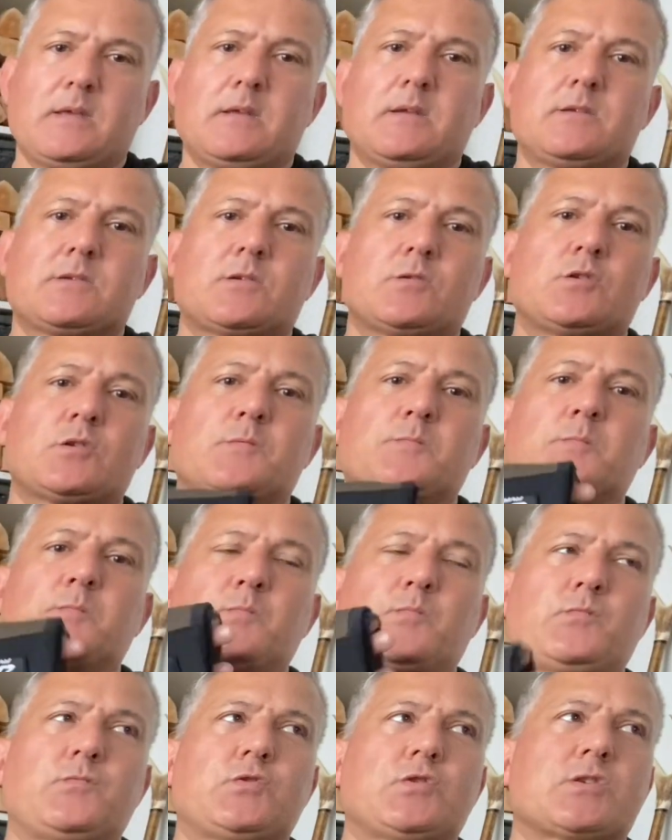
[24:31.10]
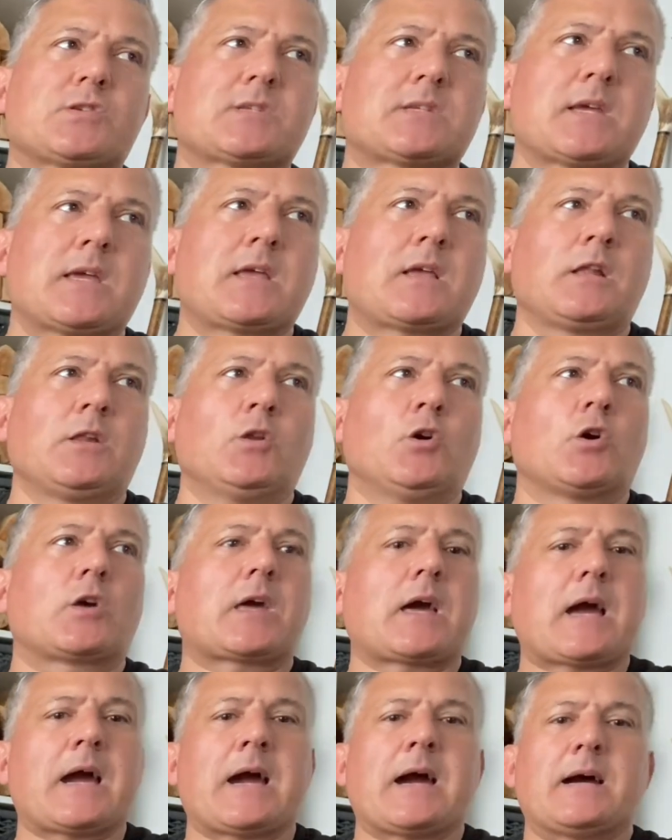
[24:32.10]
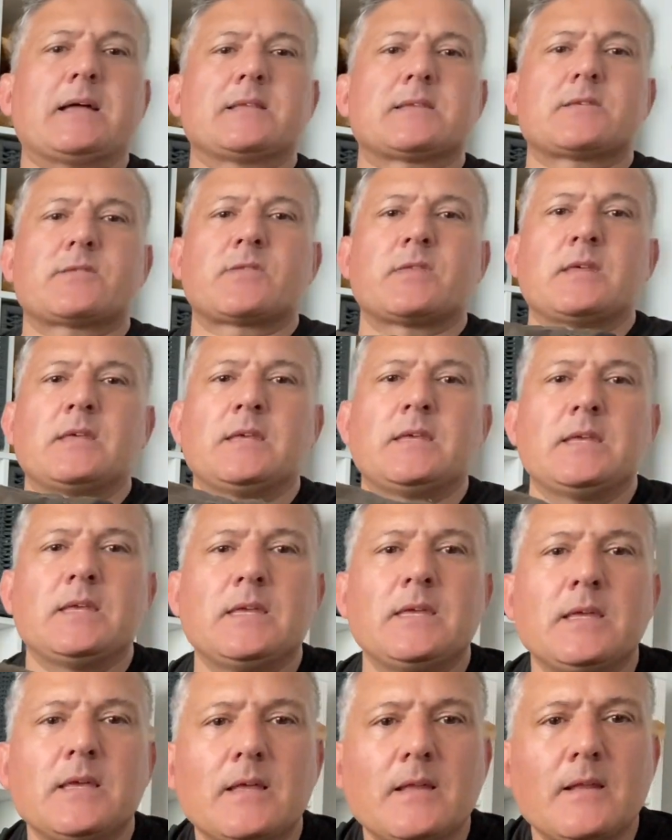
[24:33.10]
So just take a look at the